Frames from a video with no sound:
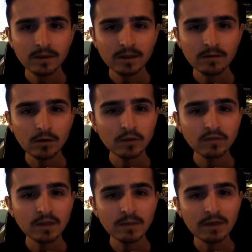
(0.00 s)
well, you've
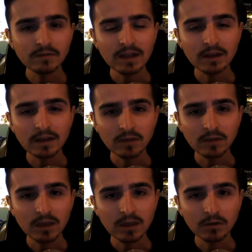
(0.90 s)
seen me every now and then on
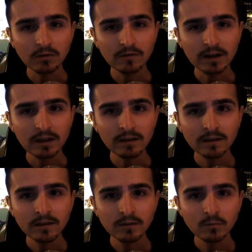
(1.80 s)
here, but not really.
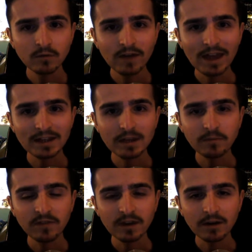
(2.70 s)
More of an ad-lib
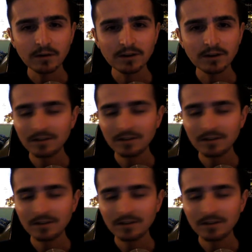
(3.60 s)
thing going on.